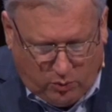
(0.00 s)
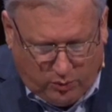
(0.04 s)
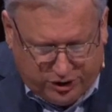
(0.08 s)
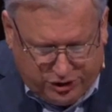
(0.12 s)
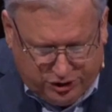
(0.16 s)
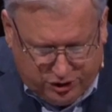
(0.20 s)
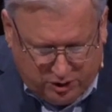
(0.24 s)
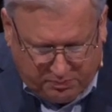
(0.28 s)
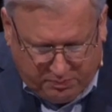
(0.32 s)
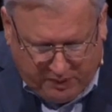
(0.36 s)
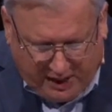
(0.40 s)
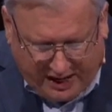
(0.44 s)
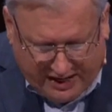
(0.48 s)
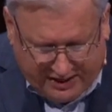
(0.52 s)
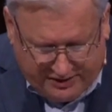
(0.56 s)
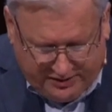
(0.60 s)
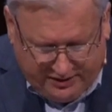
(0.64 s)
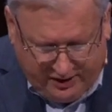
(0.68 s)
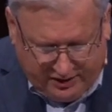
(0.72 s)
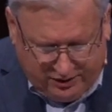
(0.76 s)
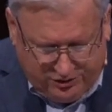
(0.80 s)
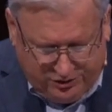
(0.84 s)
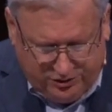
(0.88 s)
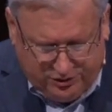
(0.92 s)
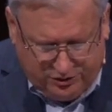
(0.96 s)
we should pay
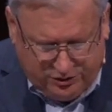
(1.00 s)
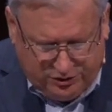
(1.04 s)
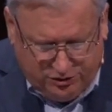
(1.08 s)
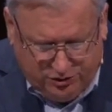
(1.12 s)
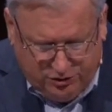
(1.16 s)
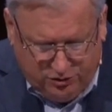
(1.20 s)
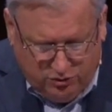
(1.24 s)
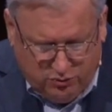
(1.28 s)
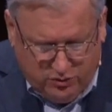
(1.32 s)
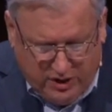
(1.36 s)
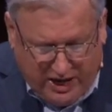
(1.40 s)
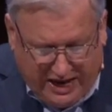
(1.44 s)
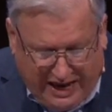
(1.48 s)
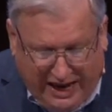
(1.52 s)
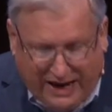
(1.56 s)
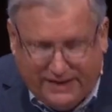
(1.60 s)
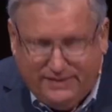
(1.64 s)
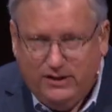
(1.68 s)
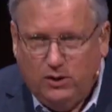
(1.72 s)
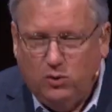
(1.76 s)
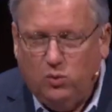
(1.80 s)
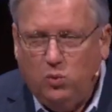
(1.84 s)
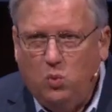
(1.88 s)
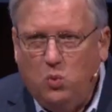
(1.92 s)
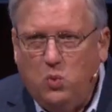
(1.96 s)
attention to
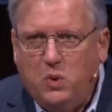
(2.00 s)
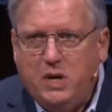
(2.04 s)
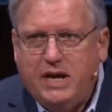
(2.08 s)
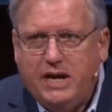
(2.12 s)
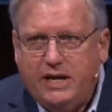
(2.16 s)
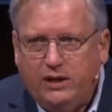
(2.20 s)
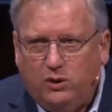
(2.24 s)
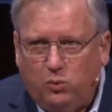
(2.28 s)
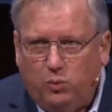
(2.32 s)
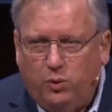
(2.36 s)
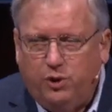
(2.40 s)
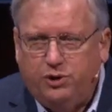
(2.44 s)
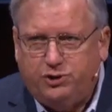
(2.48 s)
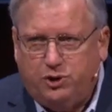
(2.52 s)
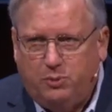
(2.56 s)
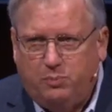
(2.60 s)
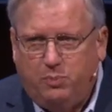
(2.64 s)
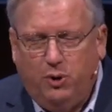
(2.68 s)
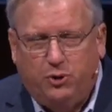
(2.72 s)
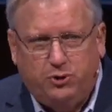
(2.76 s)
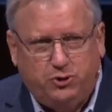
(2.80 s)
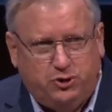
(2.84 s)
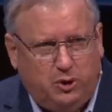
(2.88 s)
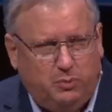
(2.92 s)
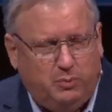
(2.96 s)
and then when we're
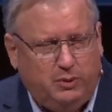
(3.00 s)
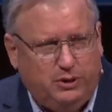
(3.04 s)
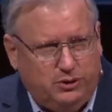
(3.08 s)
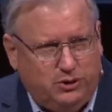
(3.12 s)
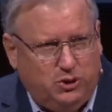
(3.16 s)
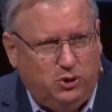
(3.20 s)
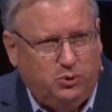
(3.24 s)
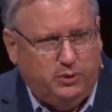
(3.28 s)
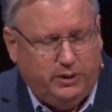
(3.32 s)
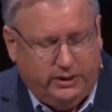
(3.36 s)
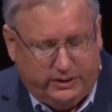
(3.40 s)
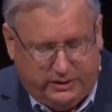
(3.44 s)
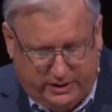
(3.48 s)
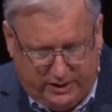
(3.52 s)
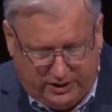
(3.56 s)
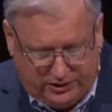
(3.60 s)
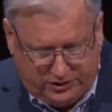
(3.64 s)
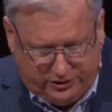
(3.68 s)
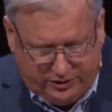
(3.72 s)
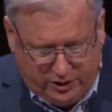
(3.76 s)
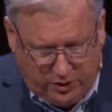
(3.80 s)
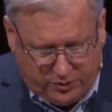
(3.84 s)
supposed to be doing this.